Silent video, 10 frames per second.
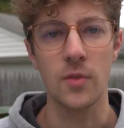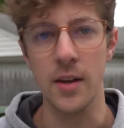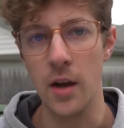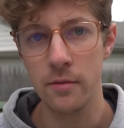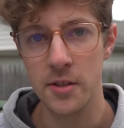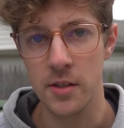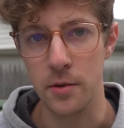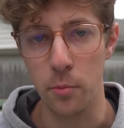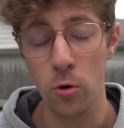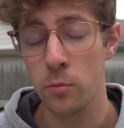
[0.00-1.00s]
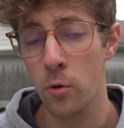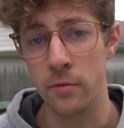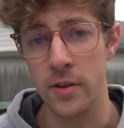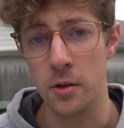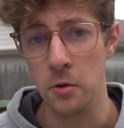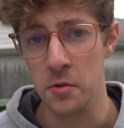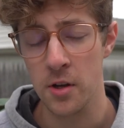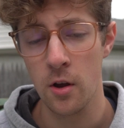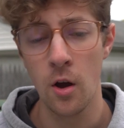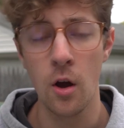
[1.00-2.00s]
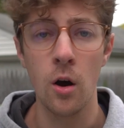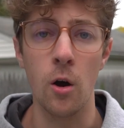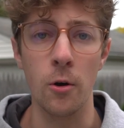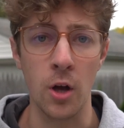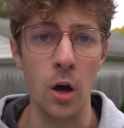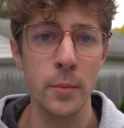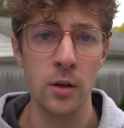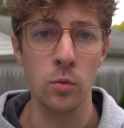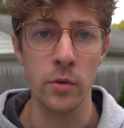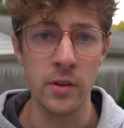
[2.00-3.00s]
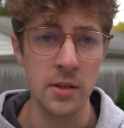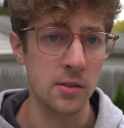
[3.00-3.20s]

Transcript: And obviously more and more vehicles are coming with these